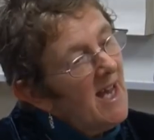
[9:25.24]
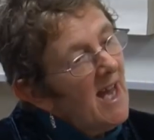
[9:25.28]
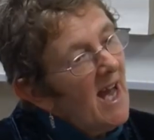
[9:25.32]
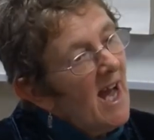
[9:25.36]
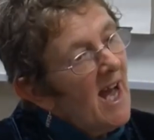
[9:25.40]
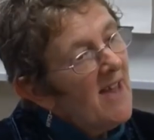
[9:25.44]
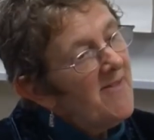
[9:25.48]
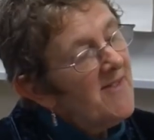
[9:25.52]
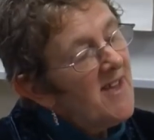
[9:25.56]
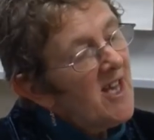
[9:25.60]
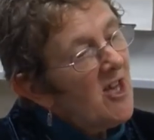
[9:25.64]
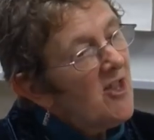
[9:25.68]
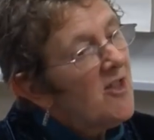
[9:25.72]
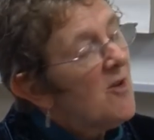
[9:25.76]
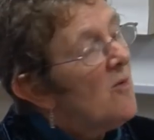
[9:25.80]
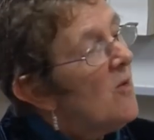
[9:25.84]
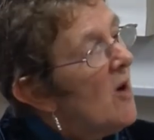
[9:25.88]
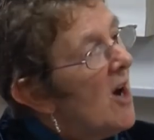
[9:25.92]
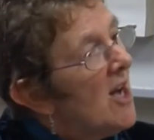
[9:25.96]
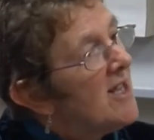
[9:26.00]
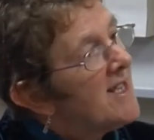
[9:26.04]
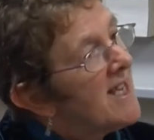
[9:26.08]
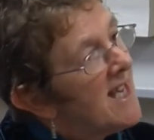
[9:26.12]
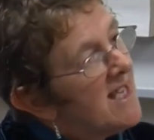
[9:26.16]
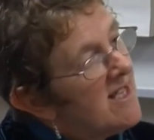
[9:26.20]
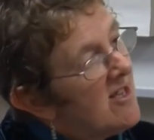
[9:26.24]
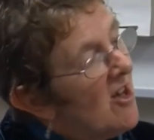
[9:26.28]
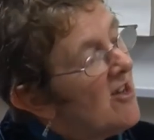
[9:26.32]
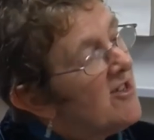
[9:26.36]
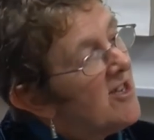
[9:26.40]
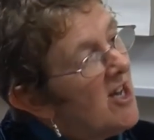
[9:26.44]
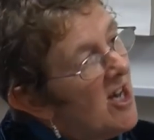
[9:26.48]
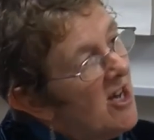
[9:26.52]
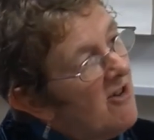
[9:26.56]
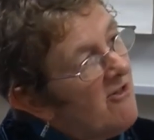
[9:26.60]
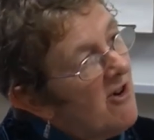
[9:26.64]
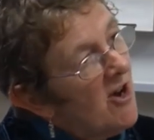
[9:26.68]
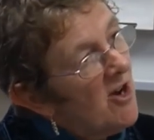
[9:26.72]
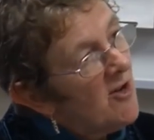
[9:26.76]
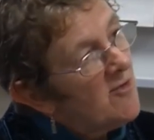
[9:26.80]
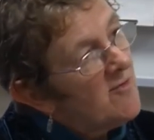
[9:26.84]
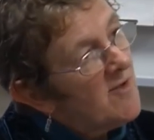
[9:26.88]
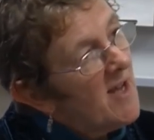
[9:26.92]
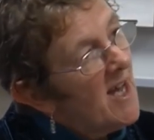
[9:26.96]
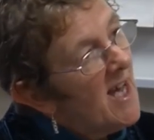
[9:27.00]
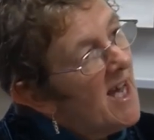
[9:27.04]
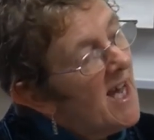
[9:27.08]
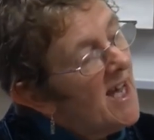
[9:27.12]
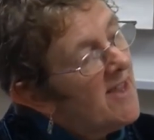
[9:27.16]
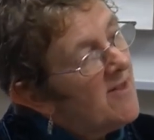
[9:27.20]
And the other one is on her own.
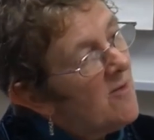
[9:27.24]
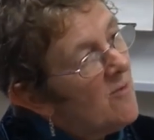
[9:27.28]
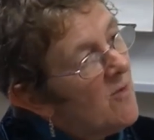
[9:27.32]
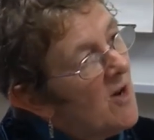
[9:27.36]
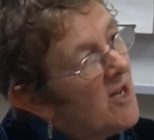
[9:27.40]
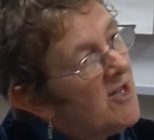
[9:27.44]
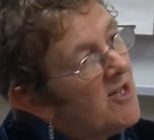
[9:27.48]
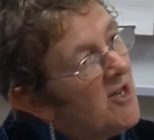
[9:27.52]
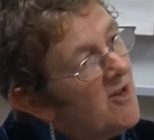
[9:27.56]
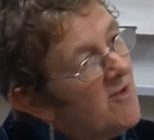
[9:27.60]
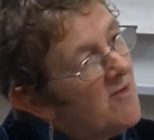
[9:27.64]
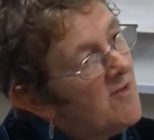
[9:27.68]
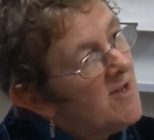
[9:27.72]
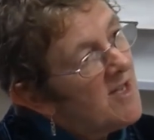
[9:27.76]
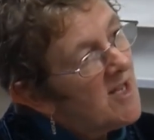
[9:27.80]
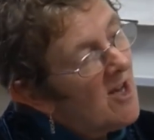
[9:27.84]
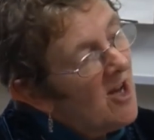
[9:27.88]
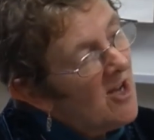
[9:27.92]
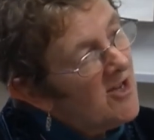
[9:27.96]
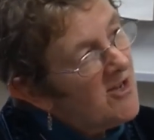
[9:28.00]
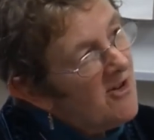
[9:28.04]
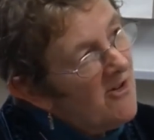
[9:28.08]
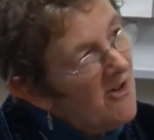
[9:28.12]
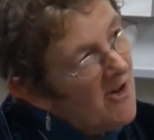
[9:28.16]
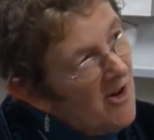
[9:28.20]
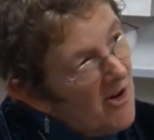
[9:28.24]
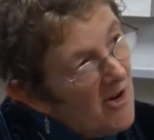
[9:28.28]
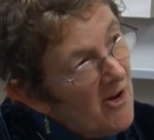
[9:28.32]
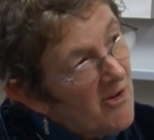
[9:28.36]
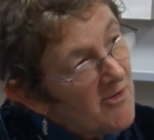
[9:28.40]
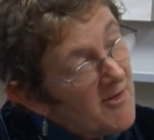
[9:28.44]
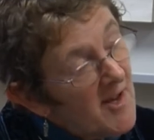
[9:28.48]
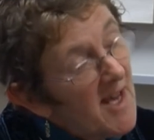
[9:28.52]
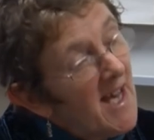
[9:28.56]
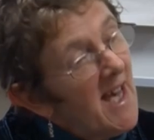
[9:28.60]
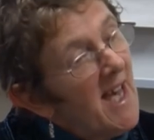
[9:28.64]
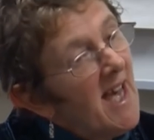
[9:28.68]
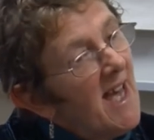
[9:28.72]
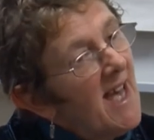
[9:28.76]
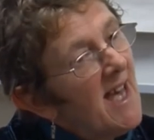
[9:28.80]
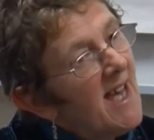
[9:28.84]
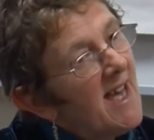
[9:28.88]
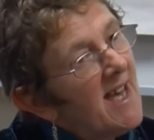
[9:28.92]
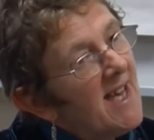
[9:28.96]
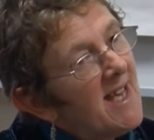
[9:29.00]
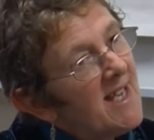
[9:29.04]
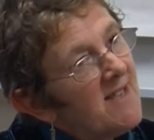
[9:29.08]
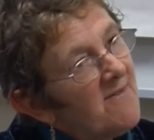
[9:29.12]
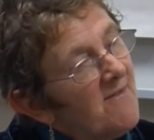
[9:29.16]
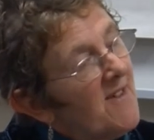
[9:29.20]
And the one who's on her own
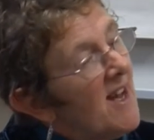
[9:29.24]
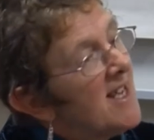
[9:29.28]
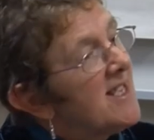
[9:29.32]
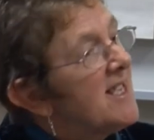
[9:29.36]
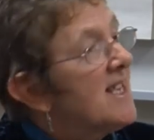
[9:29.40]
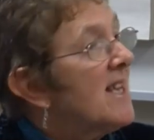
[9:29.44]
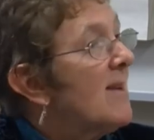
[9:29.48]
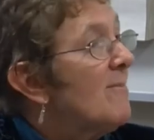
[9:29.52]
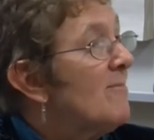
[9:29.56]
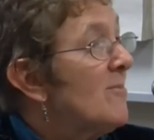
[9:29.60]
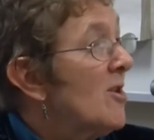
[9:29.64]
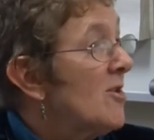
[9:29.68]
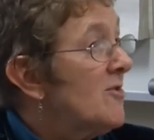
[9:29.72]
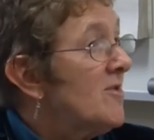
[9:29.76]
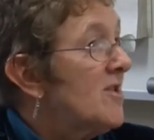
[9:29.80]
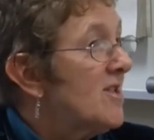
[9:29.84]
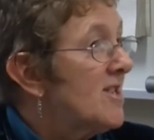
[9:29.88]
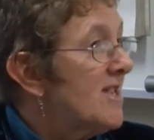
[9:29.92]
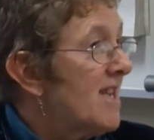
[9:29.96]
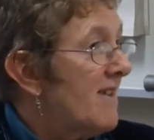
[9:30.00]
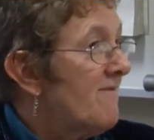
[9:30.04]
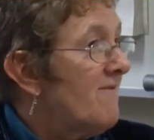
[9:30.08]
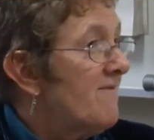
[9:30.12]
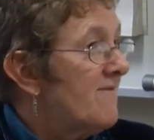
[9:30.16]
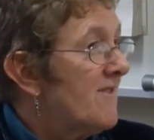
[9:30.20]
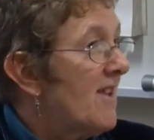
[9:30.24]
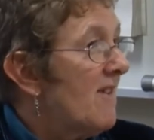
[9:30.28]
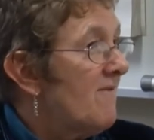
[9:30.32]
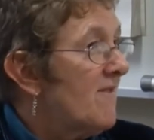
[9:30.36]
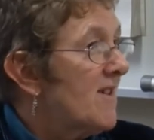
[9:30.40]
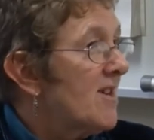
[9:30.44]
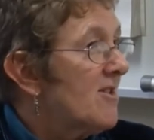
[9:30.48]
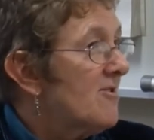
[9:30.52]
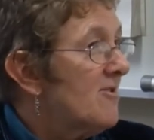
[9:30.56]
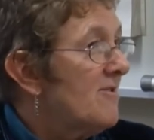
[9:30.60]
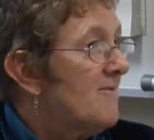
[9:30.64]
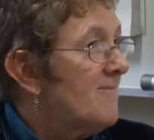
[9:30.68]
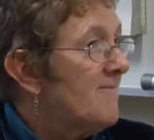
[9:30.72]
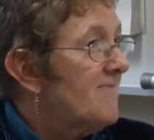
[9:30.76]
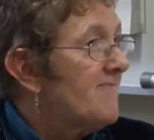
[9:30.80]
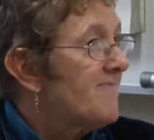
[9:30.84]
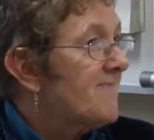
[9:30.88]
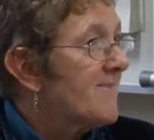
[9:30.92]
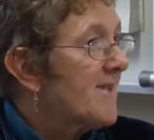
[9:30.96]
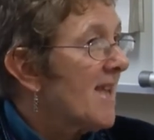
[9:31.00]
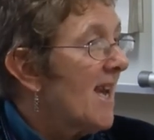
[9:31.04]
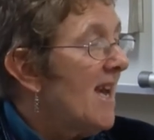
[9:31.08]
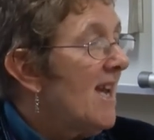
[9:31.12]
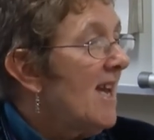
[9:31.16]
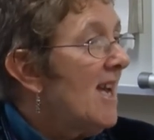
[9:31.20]
is finding it most difficult.
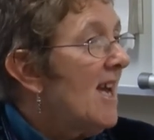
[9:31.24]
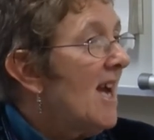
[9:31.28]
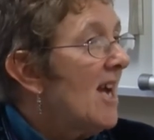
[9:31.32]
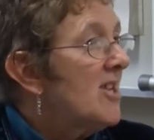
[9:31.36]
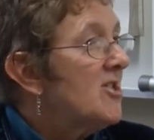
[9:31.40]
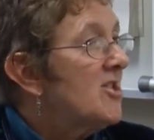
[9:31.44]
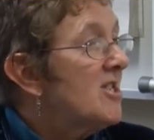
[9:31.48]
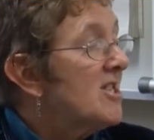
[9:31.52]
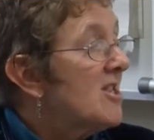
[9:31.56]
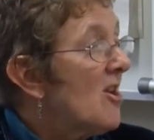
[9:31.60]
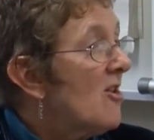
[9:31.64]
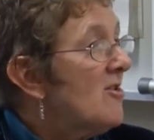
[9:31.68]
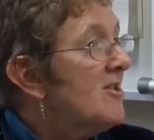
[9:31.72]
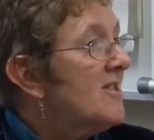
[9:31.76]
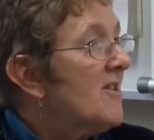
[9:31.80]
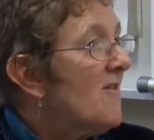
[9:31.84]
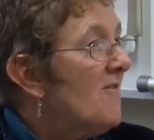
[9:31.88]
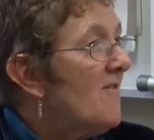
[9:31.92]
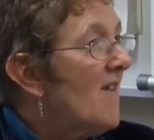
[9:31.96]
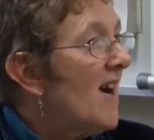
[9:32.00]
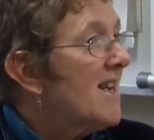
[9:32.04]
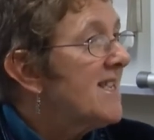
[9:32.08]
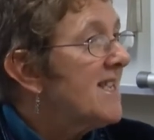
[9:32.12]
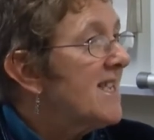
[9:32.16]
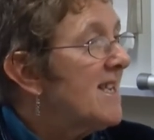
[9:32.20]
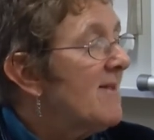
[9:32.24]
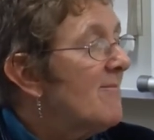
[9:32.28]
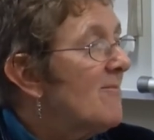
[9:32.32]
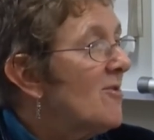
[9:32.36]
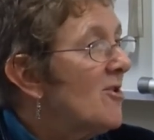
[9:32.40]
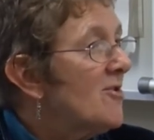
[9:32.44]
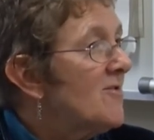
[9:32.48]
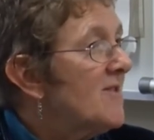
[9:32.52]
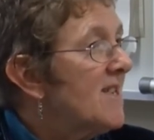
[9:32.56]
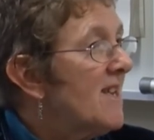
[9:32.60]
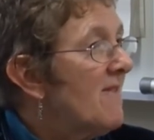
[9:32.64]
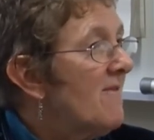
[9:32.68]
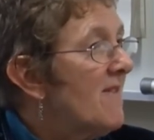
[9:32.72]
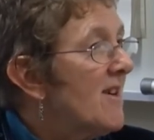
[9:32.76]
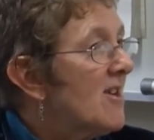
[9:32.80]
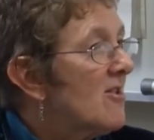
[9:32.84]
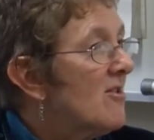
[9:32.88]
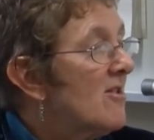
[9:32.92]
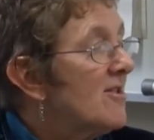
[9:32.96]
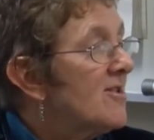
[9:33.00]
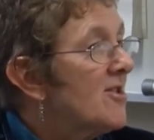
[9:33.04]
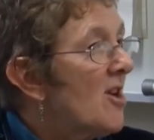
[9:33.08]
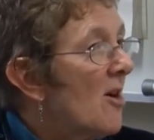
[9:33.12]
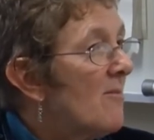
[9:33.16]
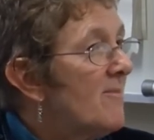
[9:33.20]
And she's also finding it most
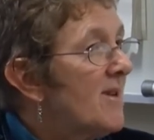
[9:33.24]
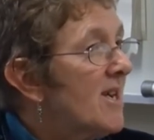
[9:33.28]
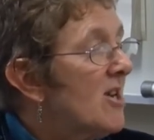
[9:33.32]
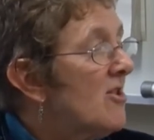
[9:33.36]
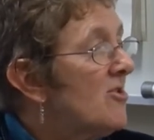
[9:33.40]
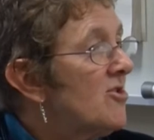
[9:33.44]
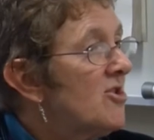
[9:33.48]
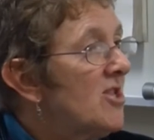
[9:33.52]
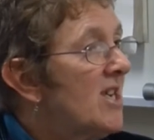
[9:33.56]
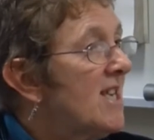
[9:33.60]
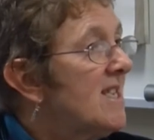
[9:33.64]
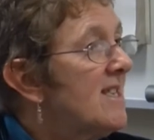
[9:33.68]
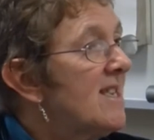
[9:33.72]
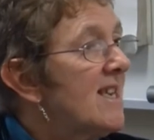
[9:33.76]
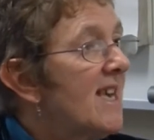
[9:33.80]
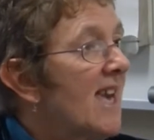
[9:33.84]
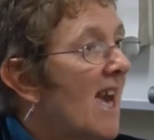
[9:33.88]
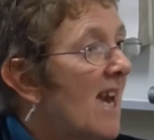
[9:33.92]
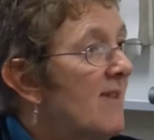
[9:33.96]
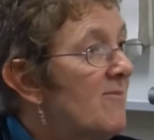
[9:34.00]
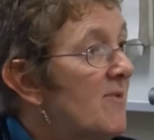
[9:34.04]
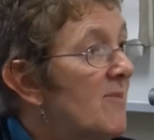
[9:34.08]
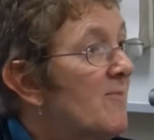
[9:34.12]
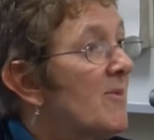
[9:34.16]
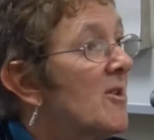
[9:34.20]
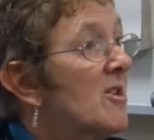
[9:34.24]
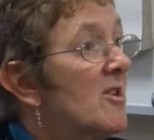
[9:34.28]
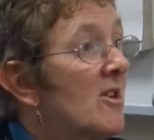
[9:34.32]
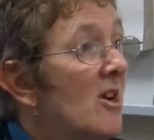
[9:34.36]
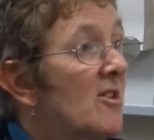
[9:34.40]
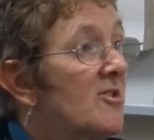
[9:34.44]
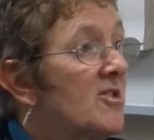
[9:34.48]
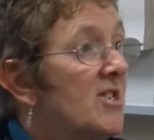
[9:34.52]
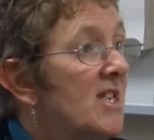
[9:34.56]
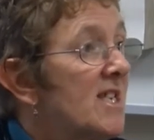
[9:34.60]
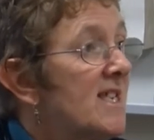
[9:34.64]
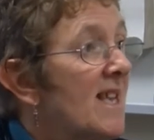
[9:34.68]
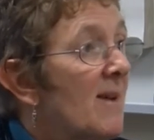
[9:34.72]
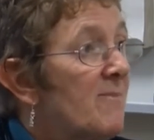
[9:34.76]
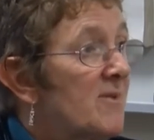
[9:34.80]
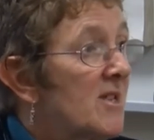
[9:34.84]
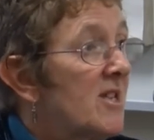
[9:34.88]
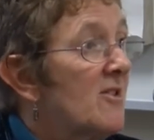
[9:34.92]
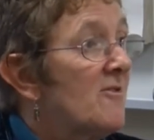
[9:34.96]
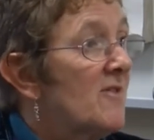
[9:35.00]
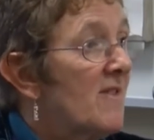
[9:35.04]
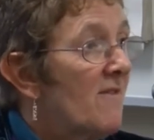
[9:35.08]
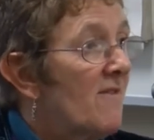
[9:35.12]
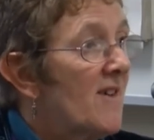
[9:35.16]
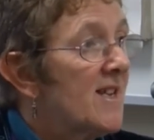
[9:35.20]
difficult, not because she isn't capable, because she's
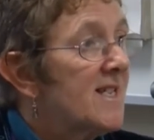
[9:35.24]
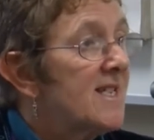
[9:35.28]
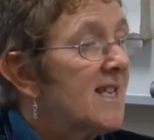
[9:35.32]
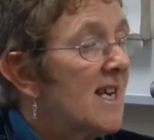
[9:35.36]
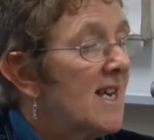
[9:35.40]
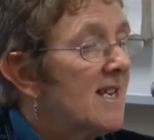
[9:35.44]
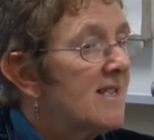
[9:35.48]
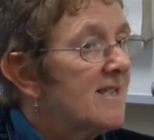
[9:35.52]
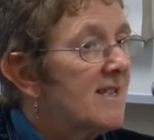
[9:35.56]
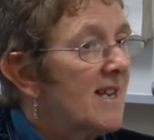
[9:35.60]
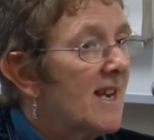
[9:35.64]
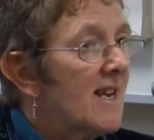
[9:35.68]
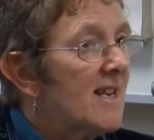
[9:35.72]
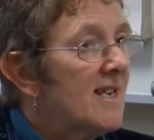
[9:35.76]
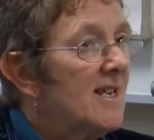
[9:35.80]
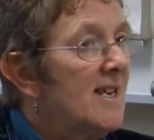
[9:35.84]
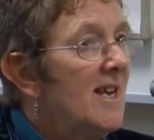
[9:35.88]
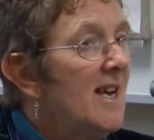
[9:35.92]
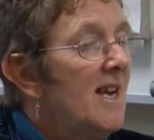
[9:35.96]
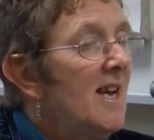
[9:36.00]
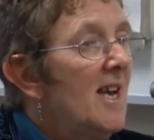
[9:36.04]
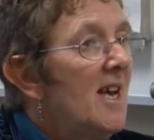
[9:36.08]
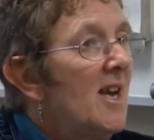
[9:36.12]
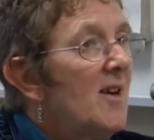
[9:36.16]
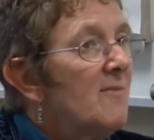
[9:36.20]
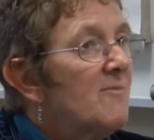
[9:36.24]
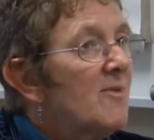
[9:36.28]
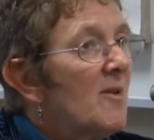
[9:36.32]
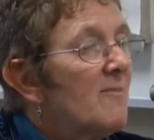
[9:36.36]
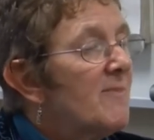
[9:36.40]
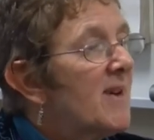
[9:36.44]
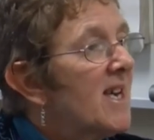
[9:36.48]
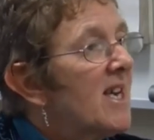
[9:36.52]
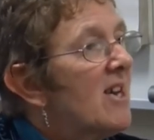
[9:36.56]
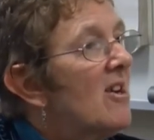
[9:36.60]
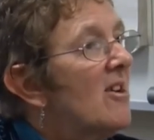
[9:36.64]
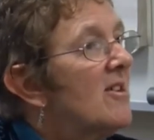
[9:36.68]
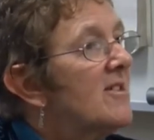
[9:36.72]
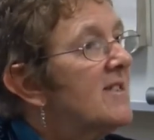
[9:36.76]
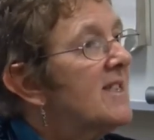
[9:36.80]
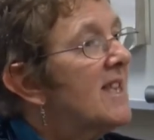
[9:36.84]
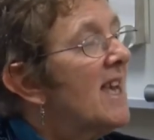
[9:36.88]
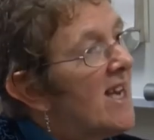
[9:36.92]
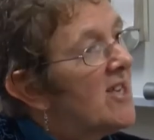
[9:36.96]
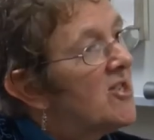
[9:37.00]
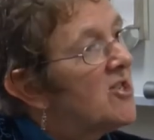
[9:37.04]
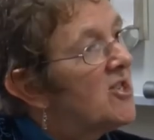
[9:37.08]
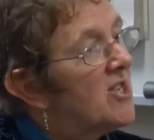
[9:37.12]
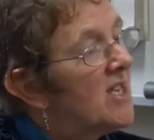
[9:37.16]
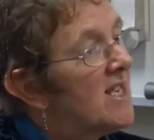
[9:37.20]
absolutely fantastic, but because
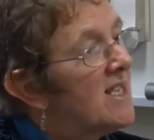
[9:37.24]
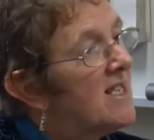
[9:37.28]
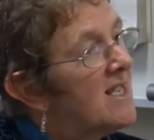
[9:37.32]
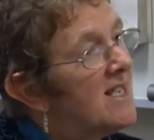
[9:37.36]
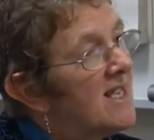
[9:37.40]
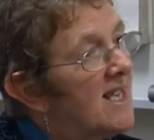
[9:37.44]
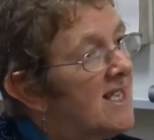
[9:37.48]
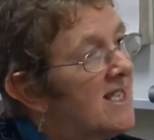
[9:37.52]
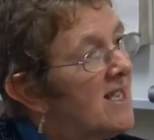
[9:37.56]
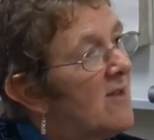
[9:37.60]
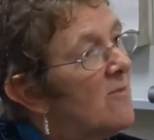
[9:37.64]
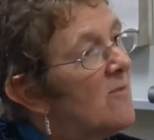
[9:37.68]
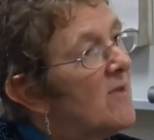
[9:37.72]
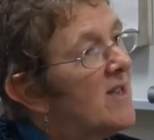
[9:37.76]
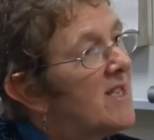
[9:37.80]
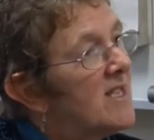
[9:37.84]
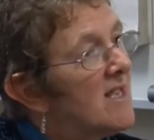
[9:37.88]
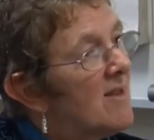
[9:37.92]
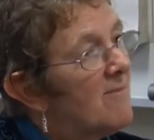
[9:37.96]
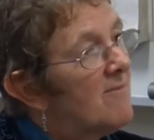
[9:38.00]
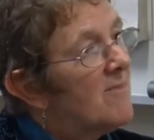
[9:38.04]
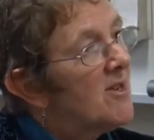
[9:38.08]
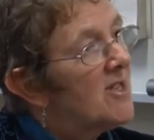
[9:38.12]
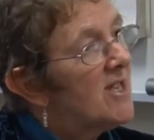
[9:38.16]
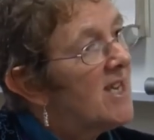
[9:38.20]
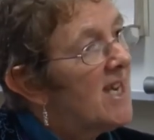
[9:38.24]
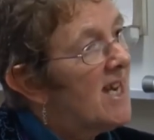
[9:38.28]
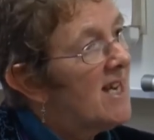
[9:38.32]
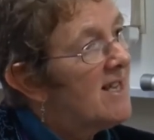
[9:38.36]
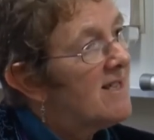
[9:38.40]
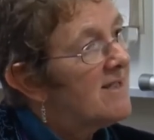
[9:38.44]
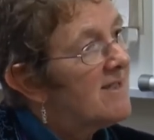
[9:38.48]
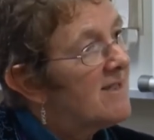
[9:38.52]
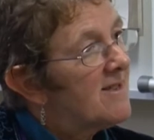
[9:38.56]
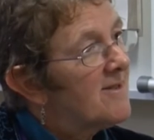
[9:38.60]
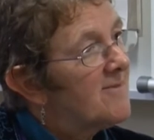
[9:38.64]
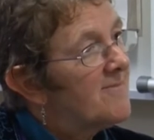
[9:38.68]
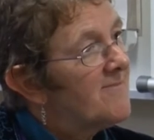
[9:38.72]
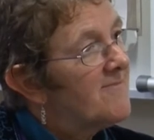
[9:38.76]
she's sitting with somebody else